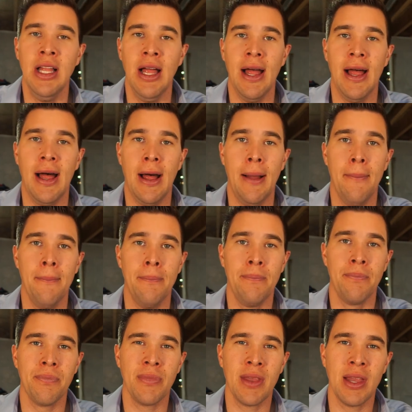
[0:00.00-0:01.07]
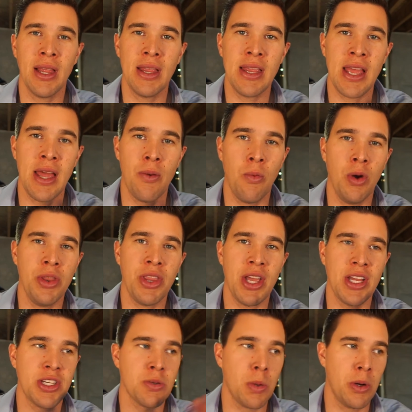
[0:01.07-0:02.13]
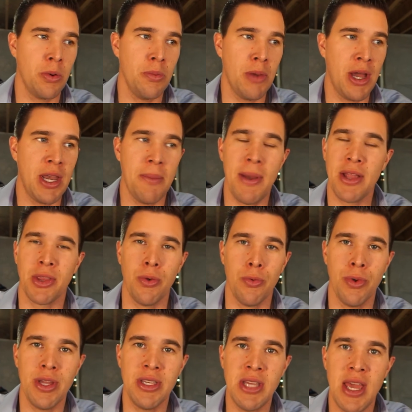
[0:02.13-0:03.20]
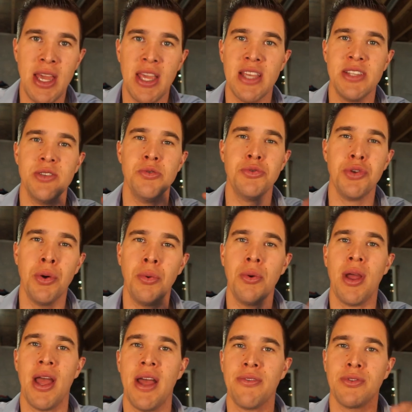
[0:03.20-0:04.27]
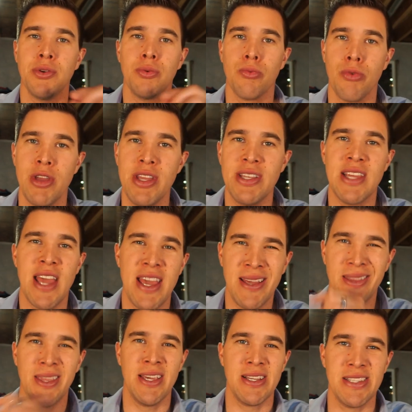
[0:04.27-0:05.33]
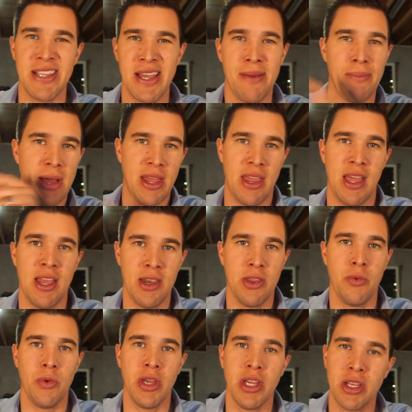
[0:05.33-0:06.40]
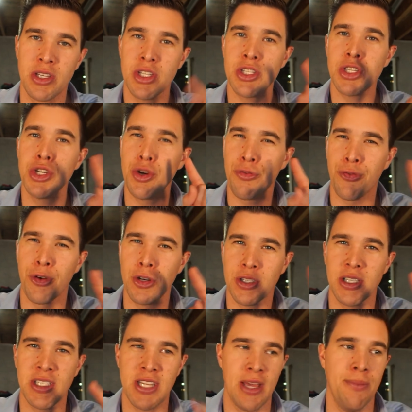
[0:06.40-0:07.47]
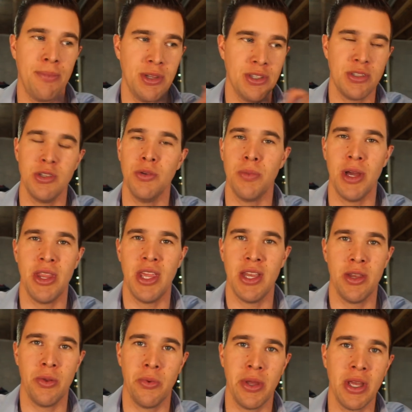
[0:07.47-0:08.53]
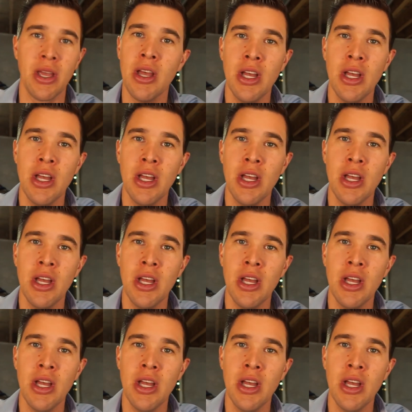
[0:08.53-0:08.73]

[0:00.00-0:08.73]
Um, and one thing I just want to remind about the retake is you don't have to retake the exam by the end of the week. Just your first attempt is due by the end of the week.